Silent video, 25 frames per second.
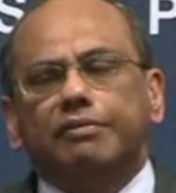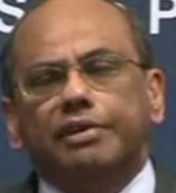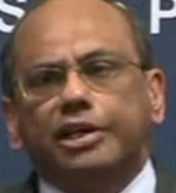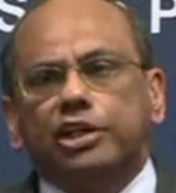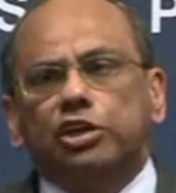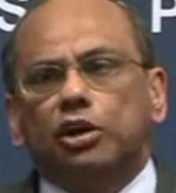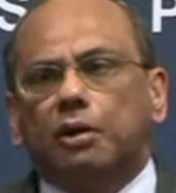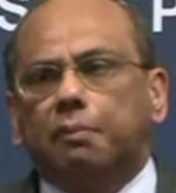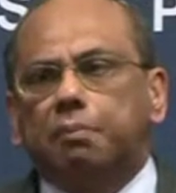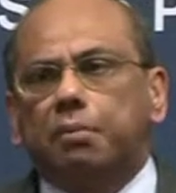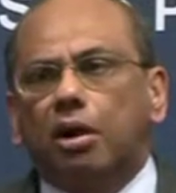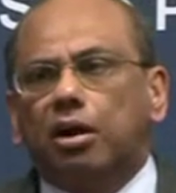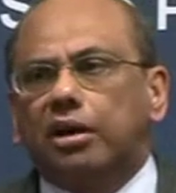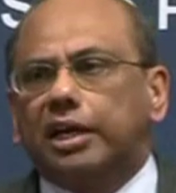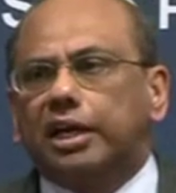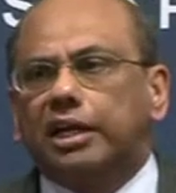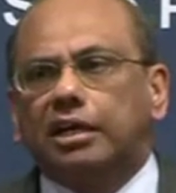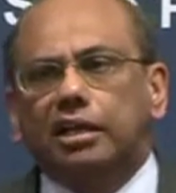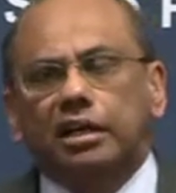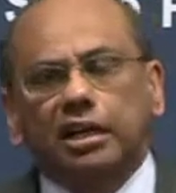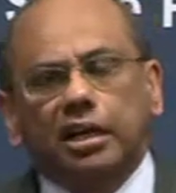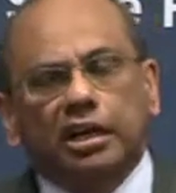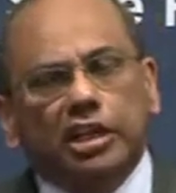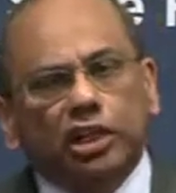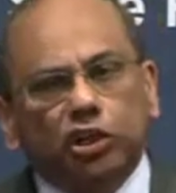in your pocket,
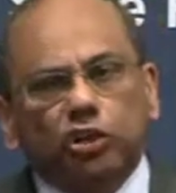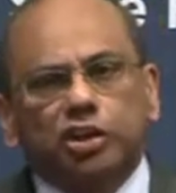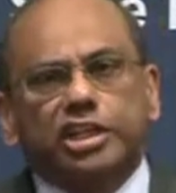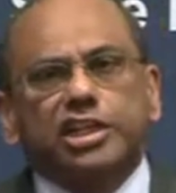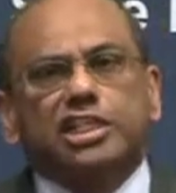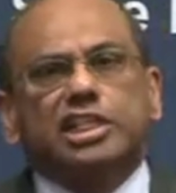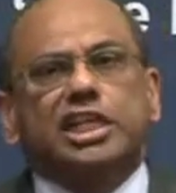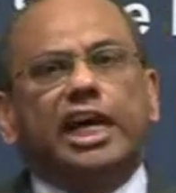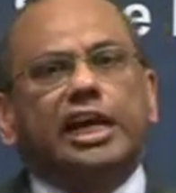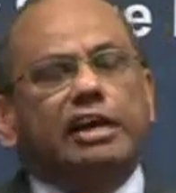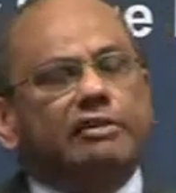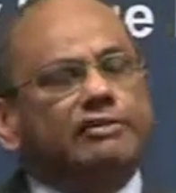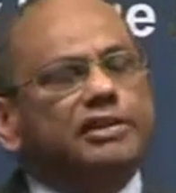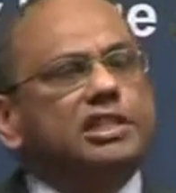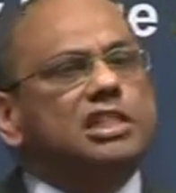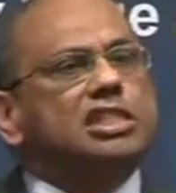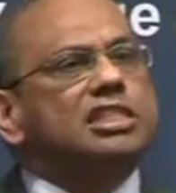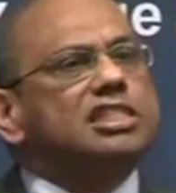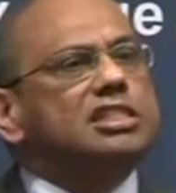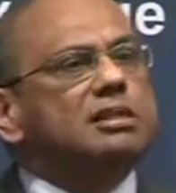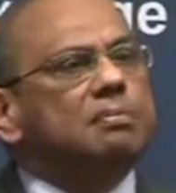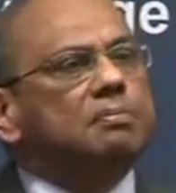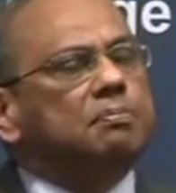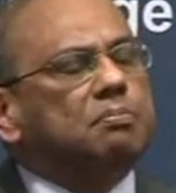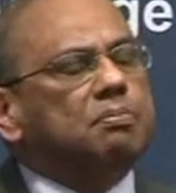you decide which is
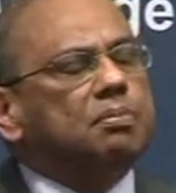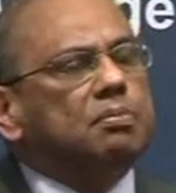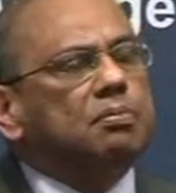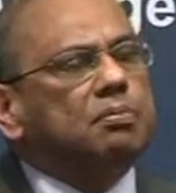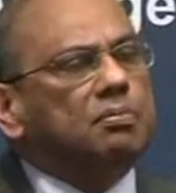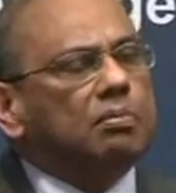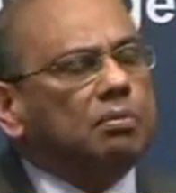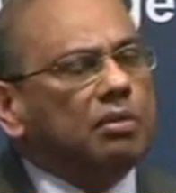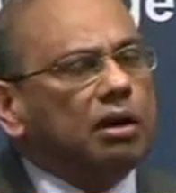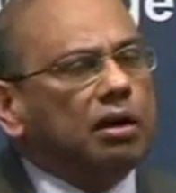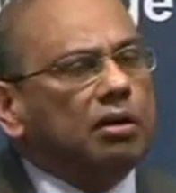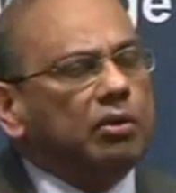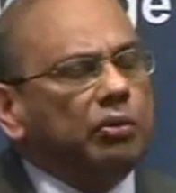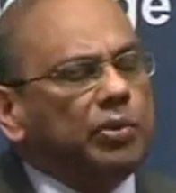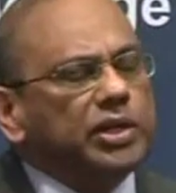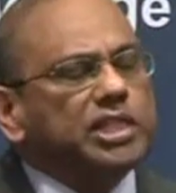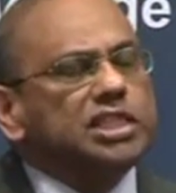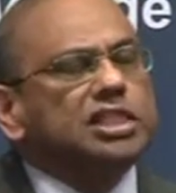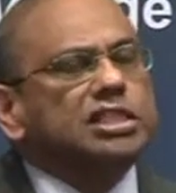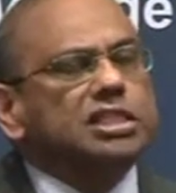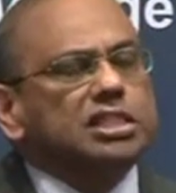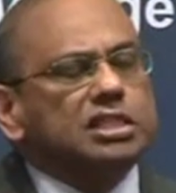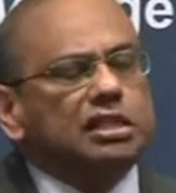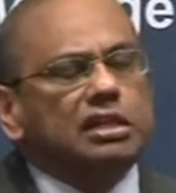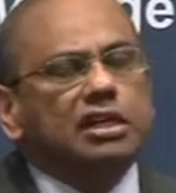
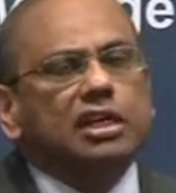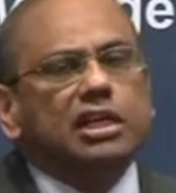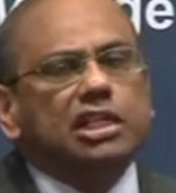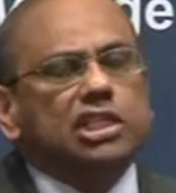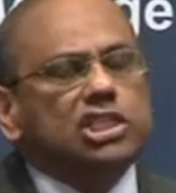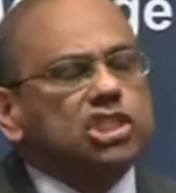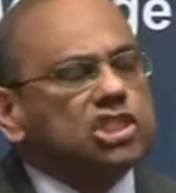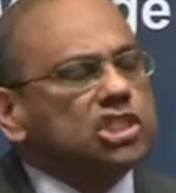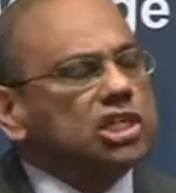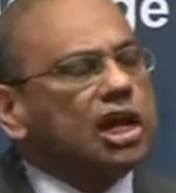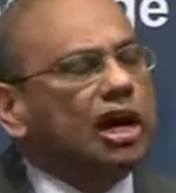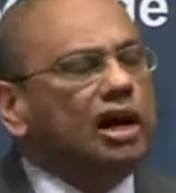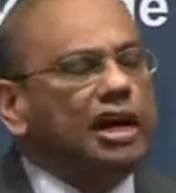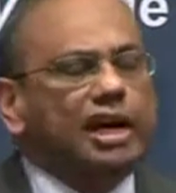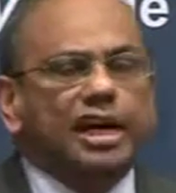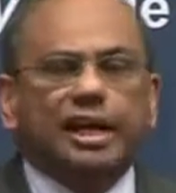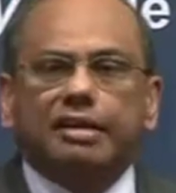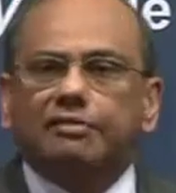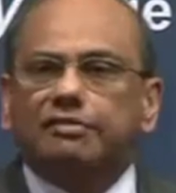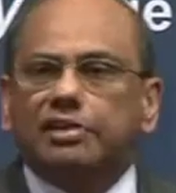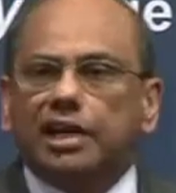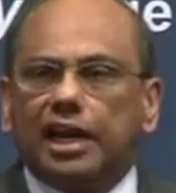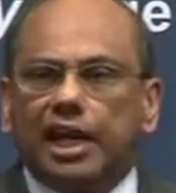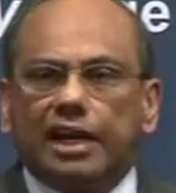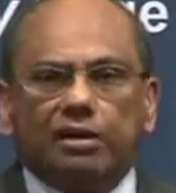the star
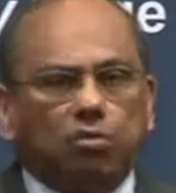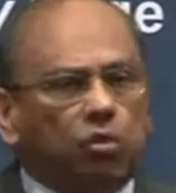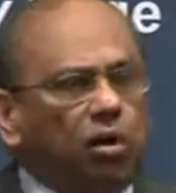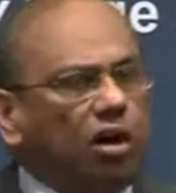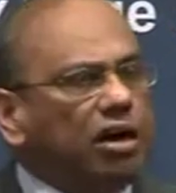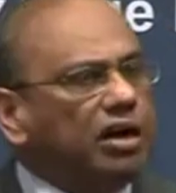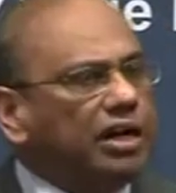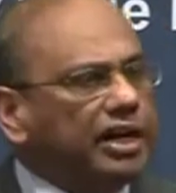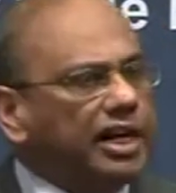level I want.